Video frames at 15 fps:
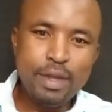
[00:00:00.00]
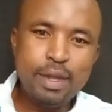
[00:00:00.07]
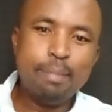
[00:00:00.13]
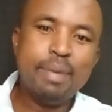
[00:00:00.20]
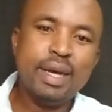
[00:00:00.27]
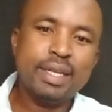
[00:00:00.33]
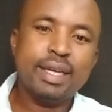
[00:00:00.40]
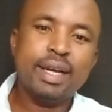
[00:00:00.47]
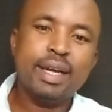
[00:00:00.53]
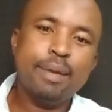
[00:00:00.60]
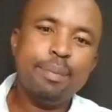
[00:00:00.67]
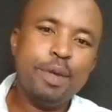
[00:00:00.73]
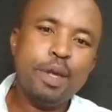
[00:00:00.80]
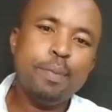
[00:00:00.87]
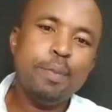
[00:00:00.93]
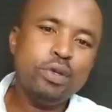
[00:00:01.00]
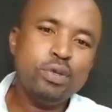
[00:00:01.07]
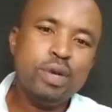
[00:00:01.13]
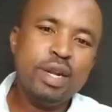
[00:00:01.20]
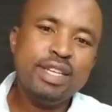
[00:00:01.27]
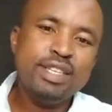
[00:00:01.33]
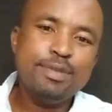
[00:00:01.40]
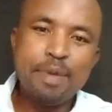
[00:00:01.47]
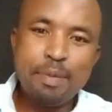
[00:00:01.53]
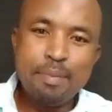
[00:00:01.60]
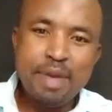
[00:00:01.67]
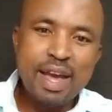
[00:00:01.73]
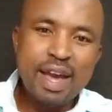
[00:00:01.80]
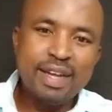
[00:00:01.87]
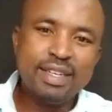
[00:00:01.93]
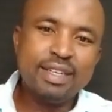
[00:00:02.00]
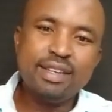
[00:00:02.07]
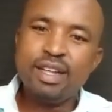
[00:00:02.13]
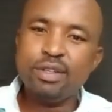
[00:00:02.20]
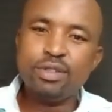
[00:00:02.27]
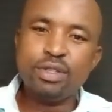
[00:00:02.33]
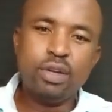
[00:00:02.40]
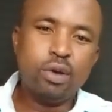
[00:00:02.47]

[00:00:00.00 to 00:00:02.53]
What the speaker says: but I can be able to raise maybe 100,000